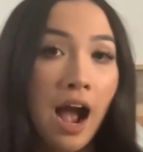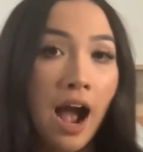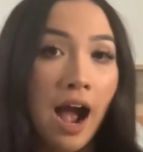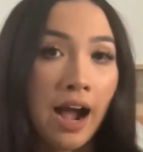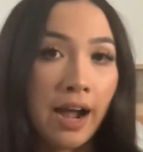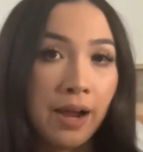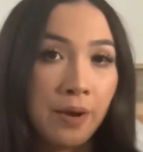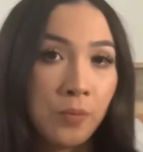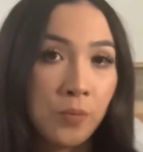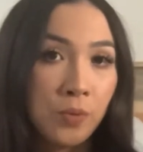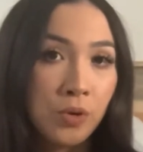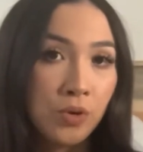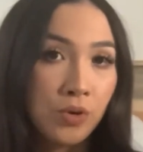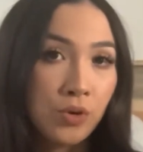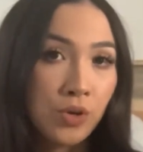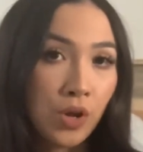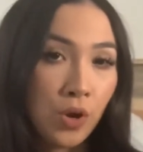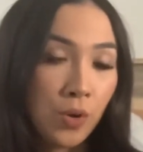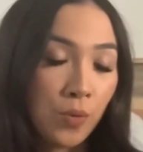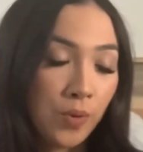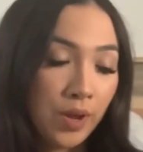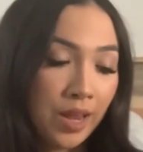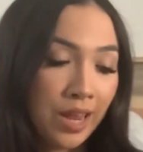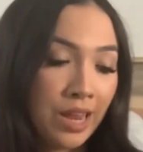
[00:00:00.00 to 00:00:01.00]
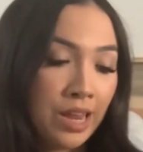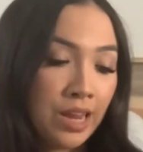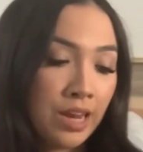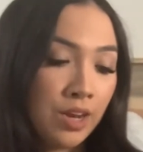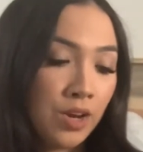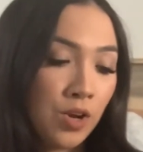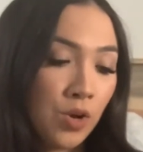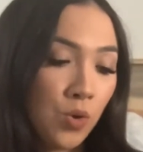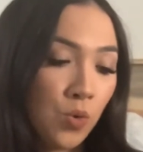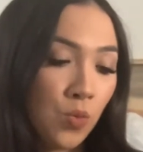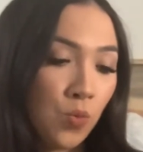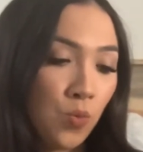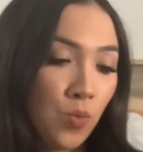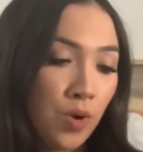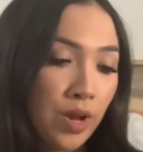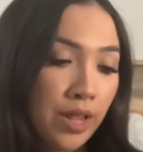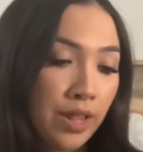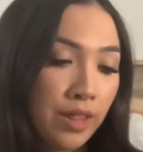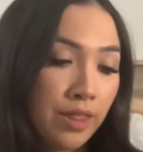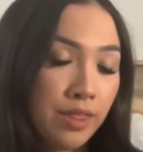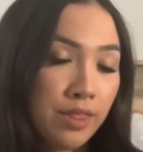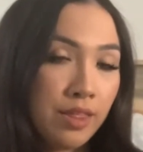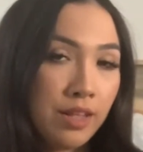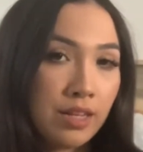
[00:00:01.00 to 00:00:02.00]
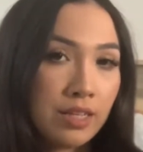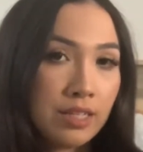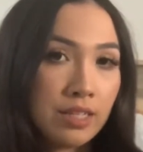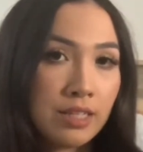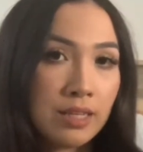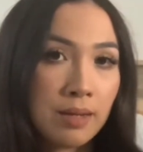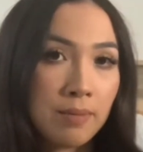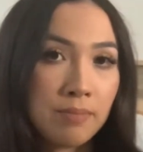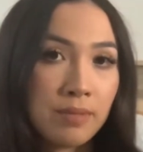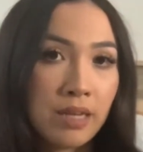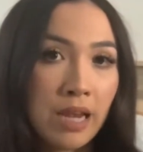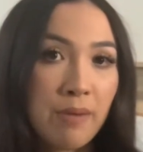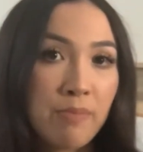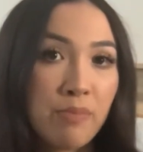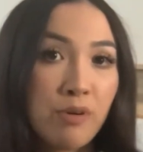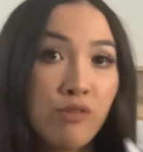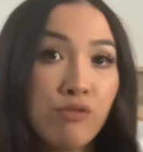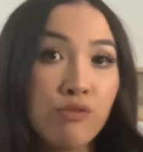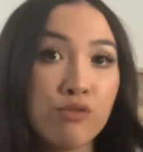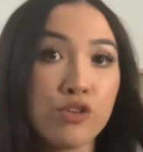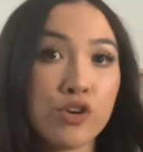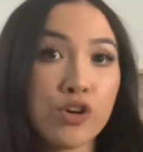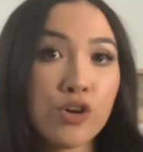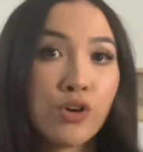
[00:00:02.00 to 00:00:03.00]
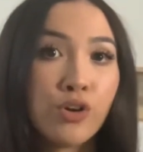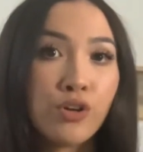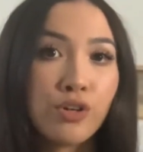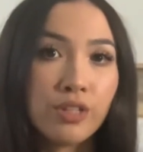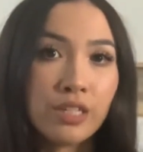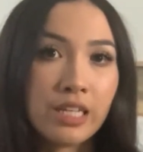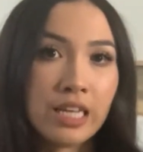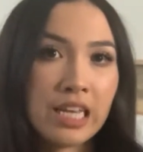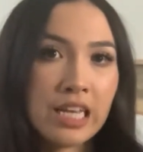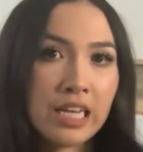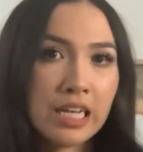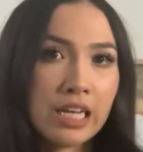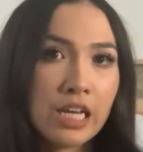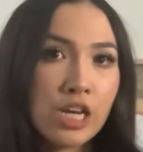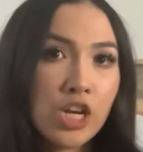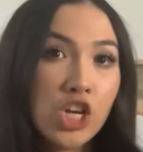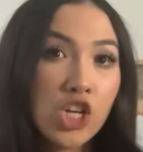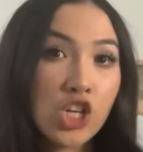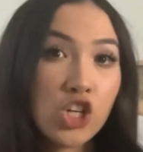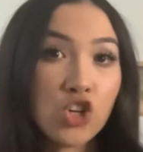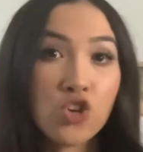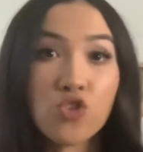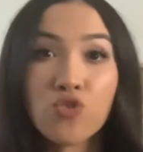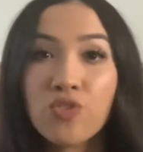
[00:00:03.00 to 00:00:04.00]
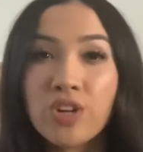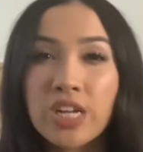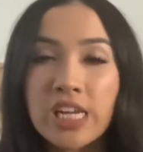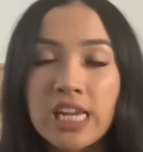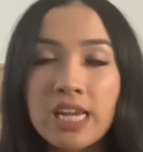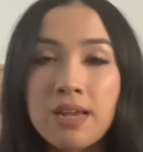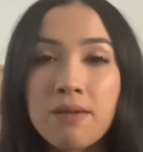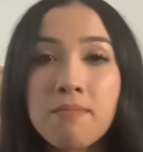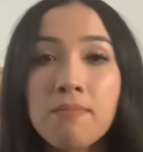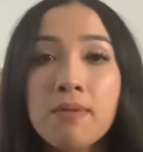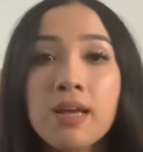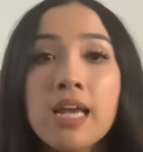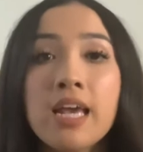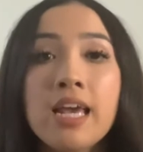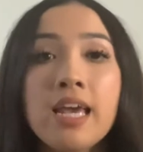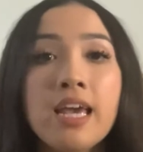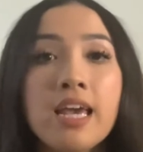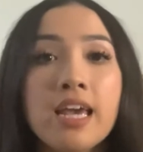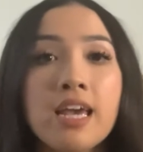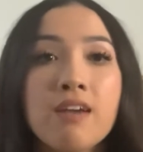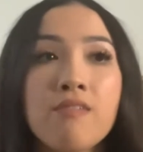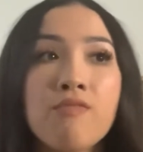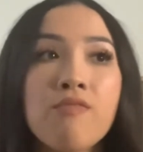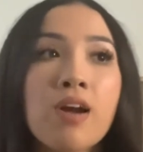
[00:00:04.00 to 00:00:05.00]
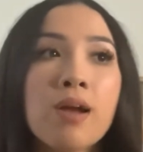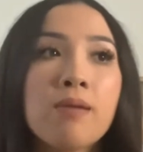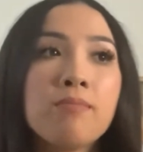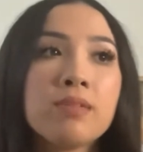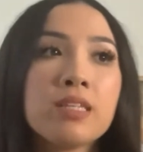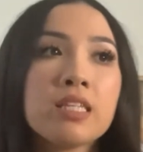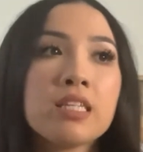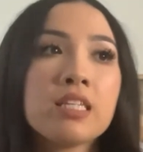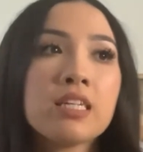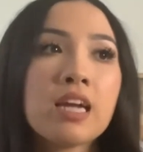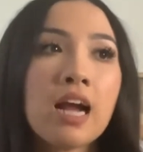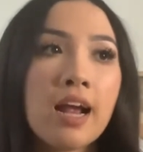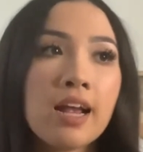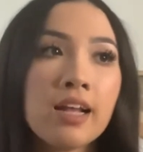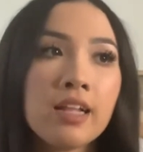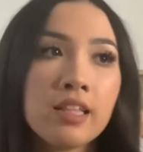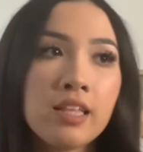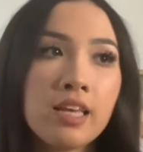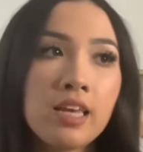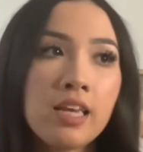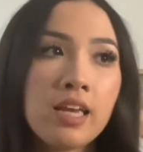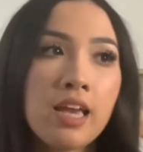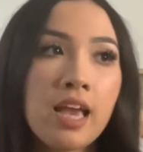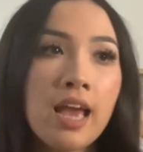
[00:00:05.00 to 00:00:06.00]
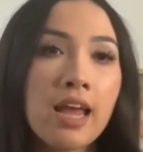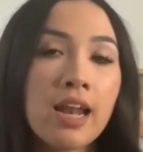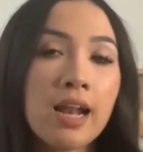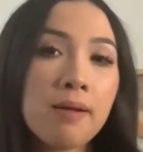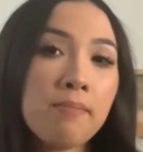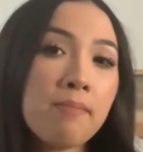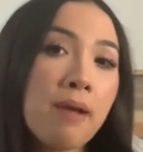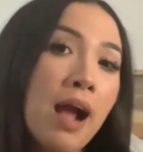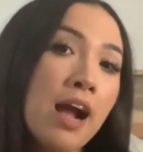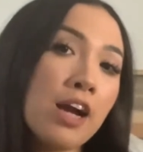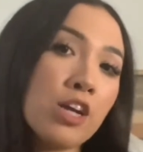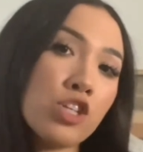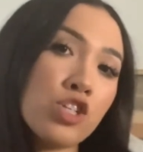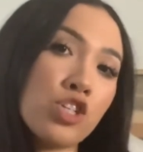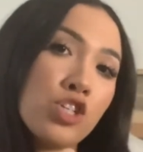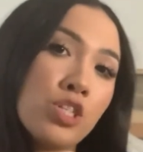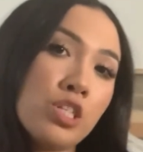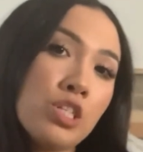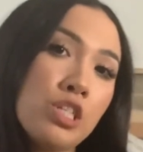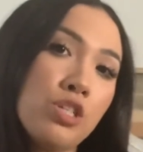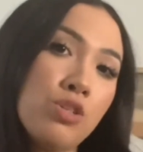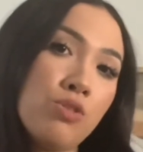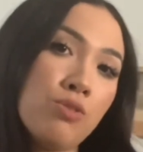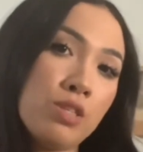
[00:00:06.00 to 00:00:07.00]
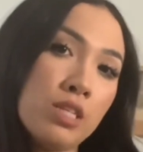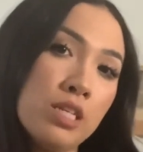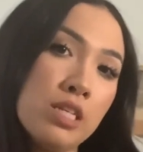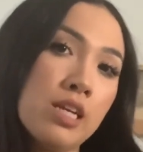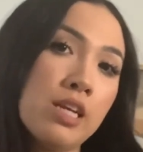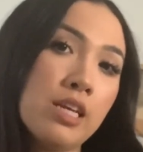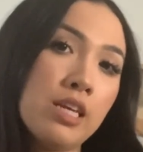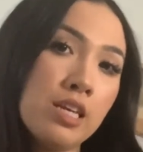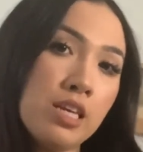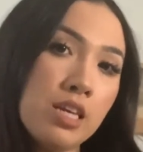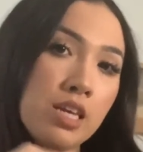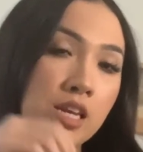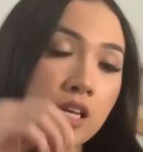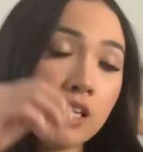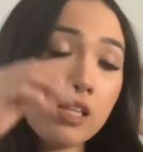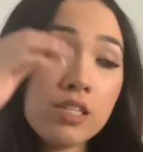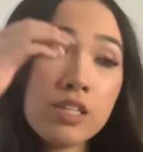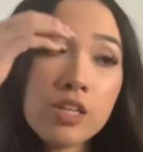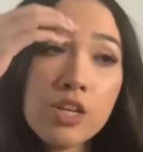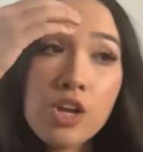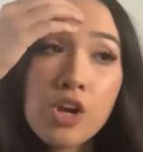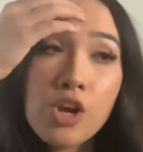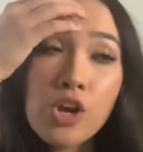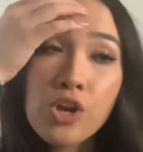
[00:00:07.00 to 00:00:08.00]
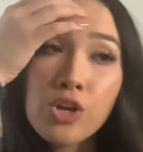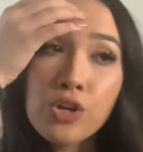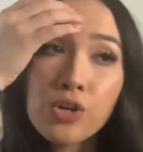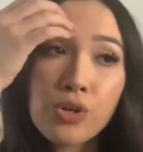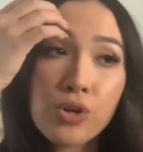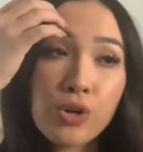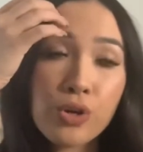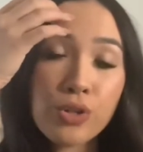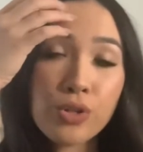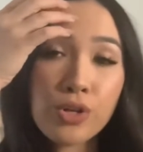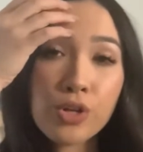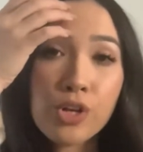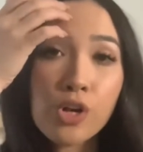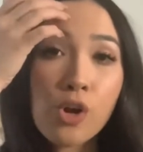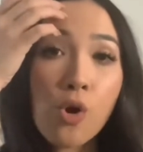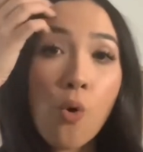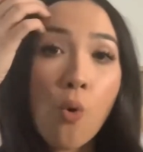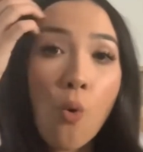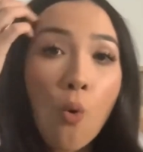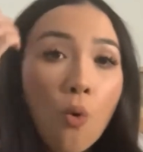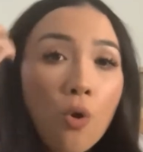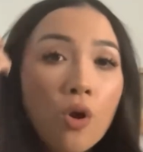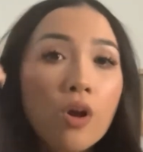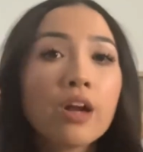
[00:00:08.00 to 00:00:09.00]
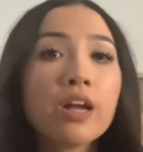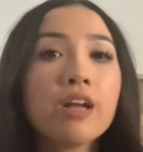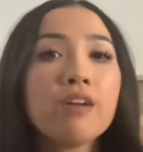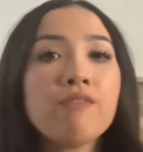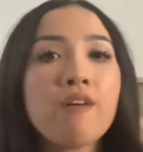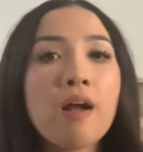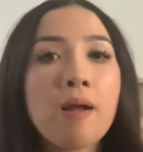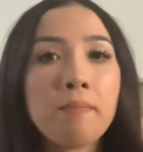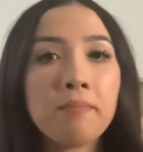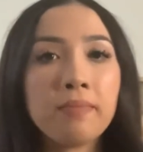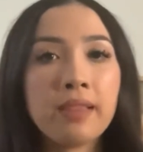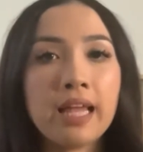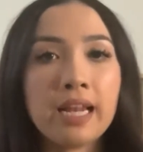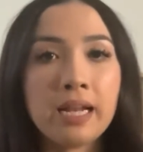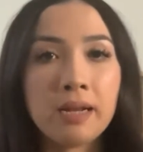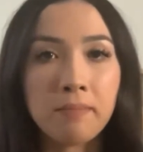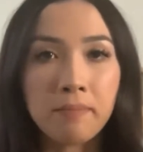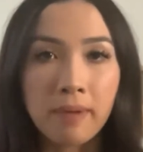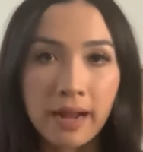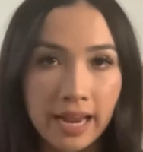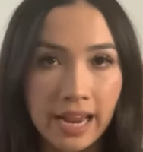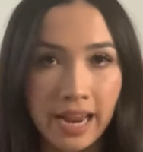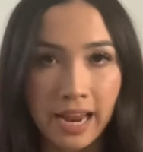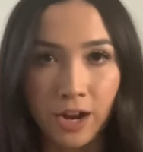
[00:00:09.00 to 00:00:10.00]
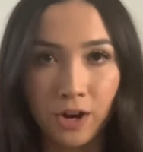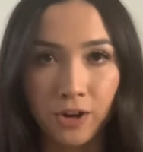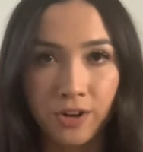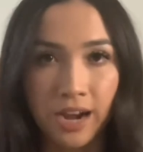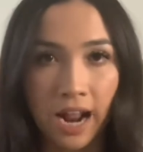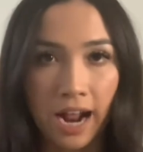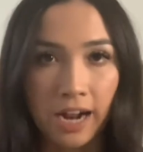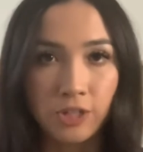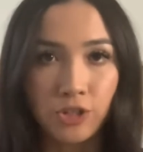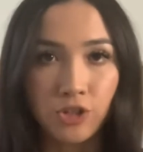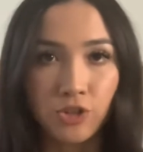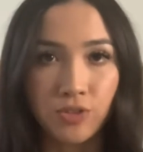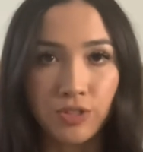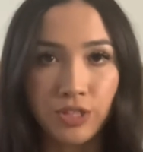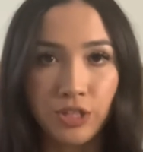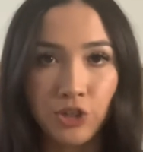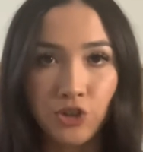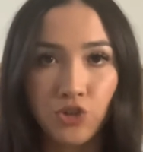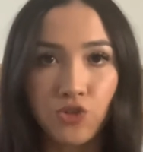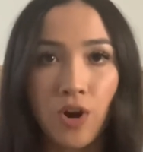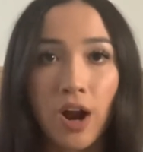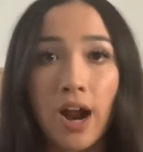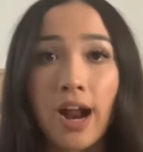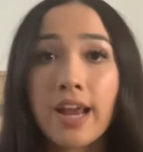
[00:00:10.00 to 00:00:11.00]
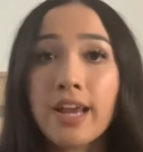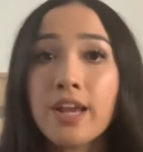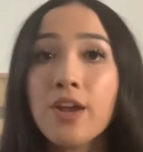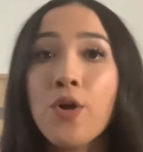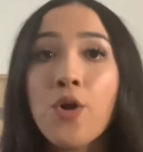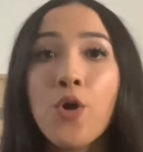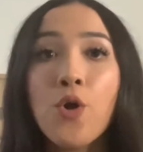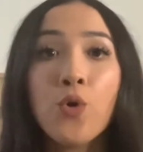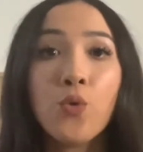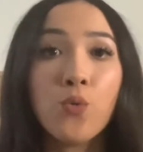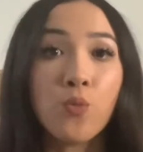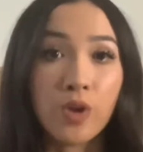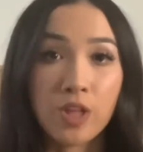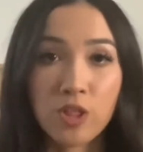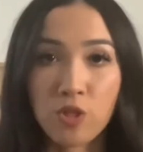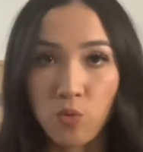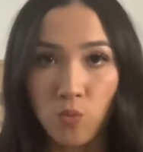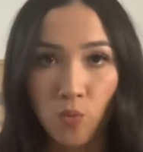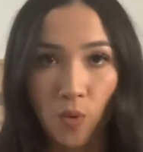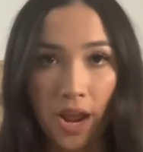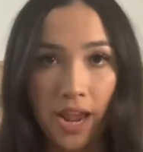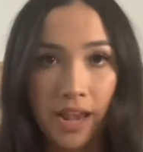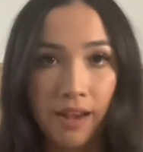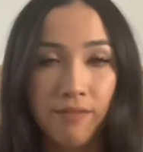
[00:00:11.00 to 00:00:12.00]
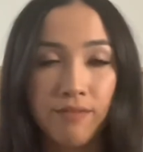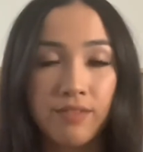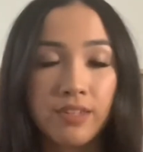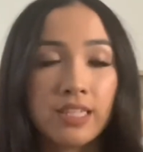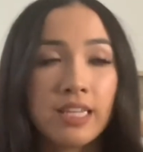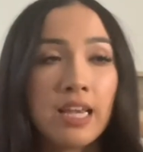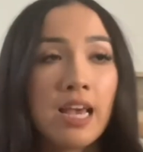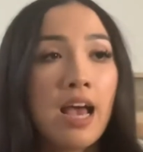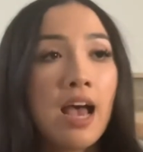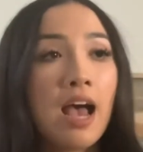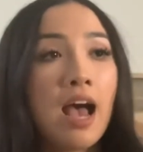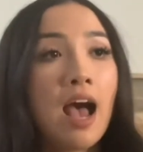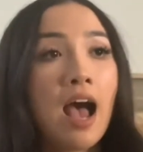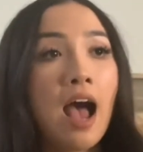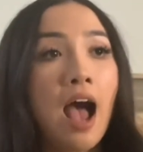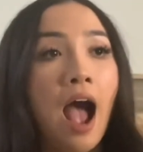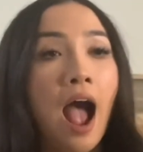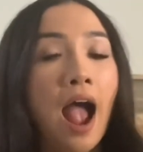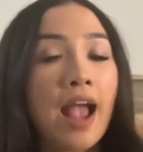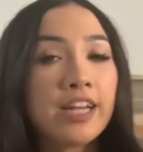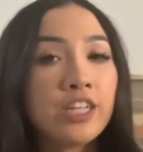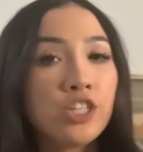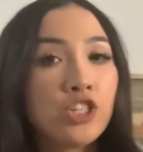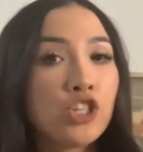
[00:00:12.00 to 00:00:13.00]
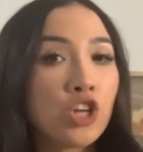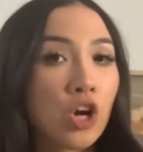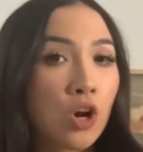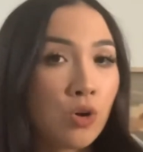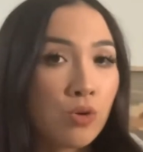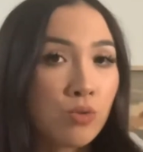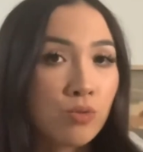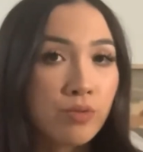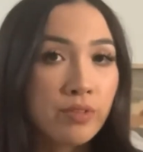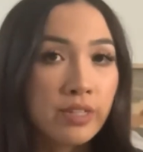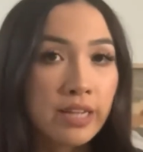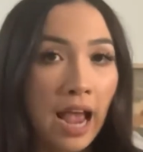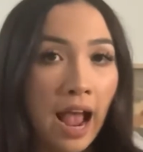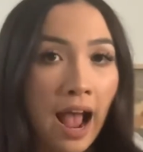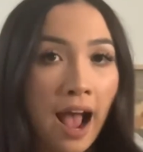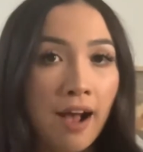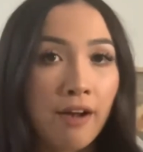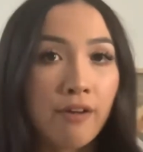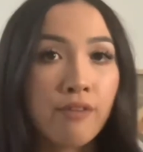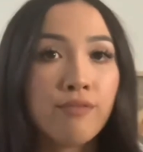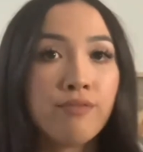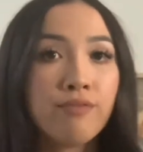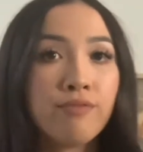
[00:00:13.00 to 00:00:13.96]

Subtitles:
I will go in with some type of curling cream if I'm styling and I'm actually using a heat curler, or if I'm letting my hair naturally dry with waves. I don't have